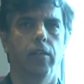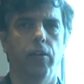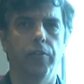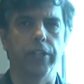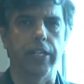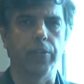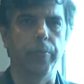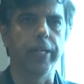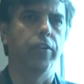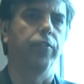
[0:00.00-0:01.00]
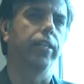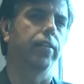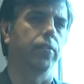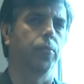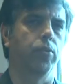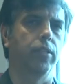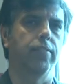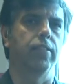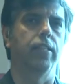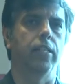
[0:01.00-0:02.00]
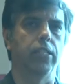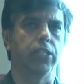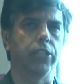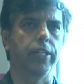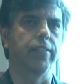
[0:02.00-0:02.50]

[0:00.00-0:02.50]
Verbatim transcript: or we try to bring awareness about this in the industry.